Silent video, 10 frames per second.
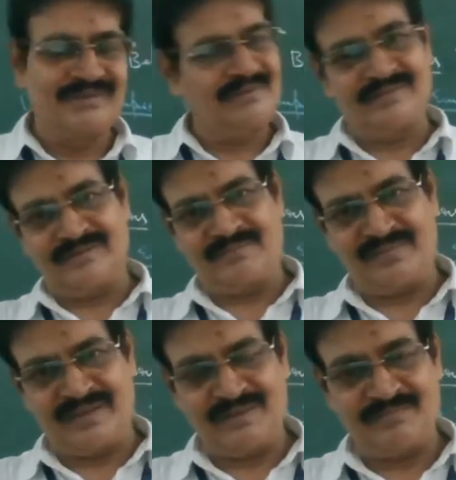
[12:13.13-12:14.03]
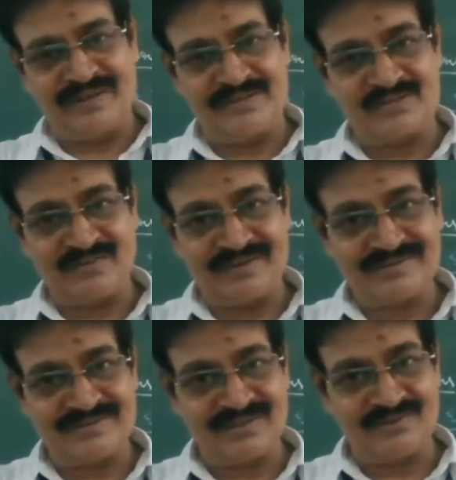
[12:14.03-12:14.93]
the empires
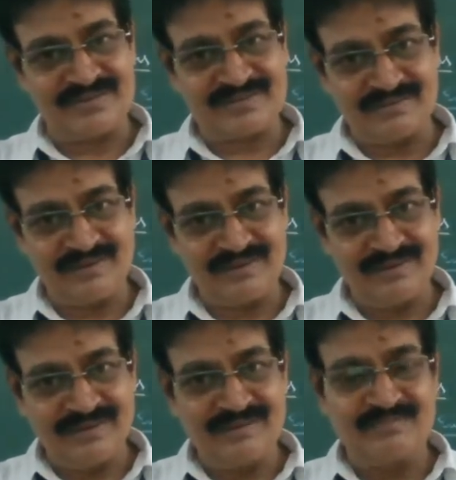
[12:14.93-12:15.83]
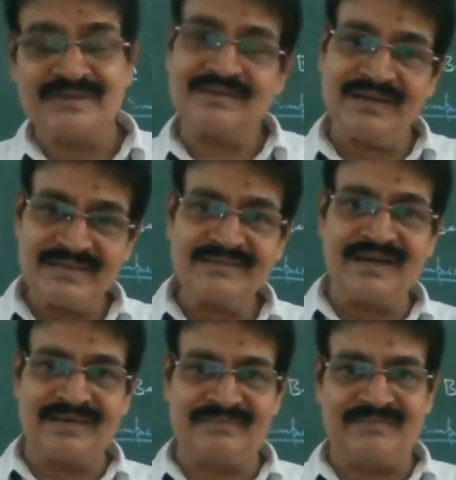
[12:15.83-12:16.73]
was now stable. But as the
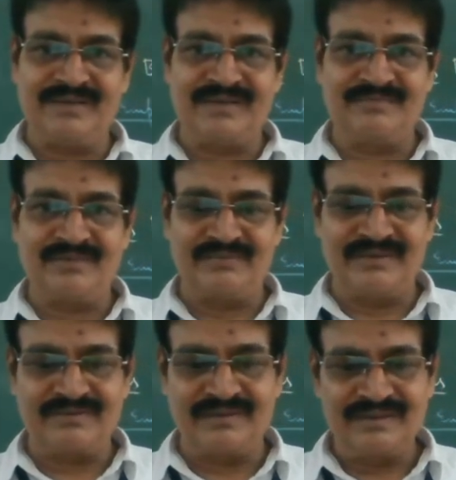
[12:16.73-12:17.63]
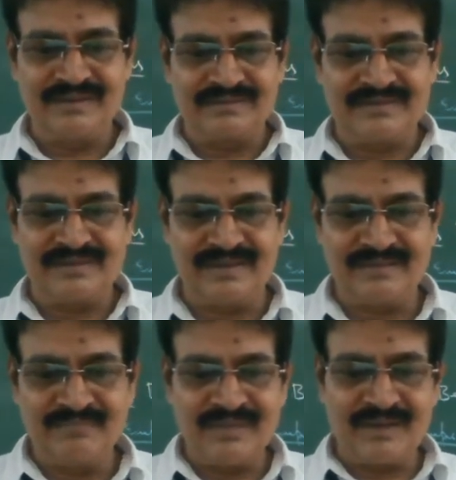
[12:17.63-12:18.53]
army became the weaker,
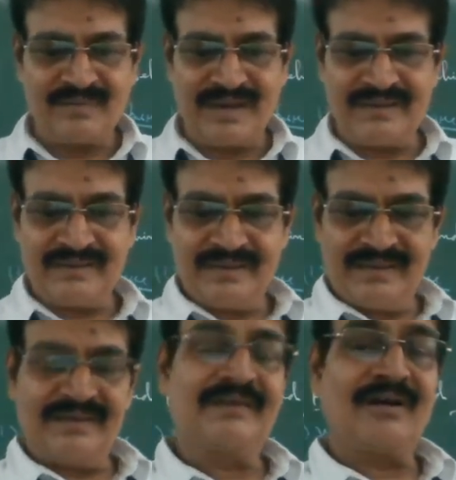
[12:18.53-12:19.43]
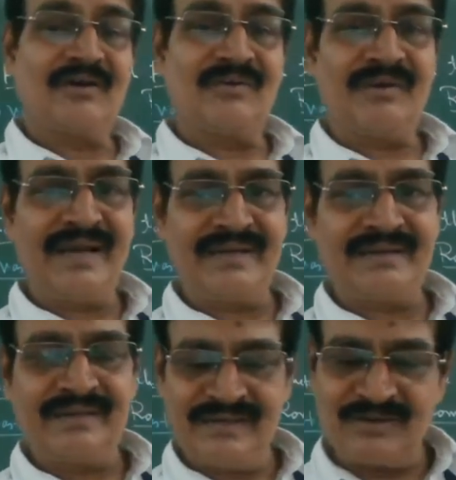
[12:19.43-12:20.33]
the empire now had
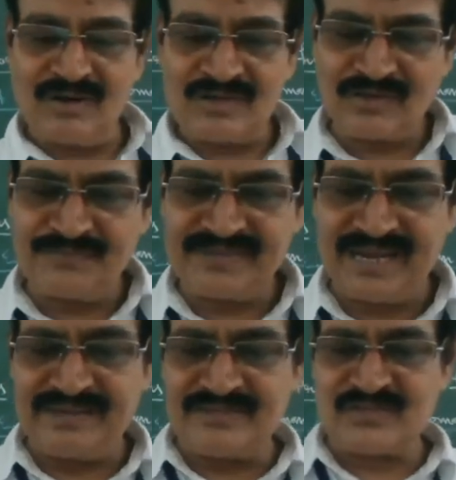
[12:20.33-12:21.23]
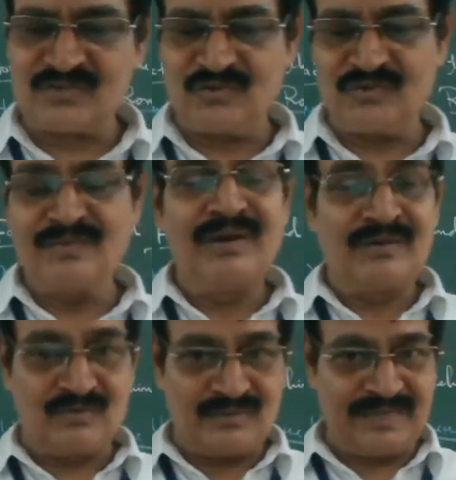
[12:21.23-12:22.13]
a lots of challenge to
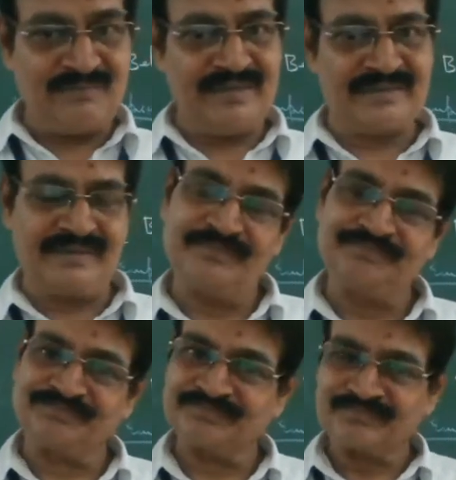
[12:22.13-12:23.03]
keep it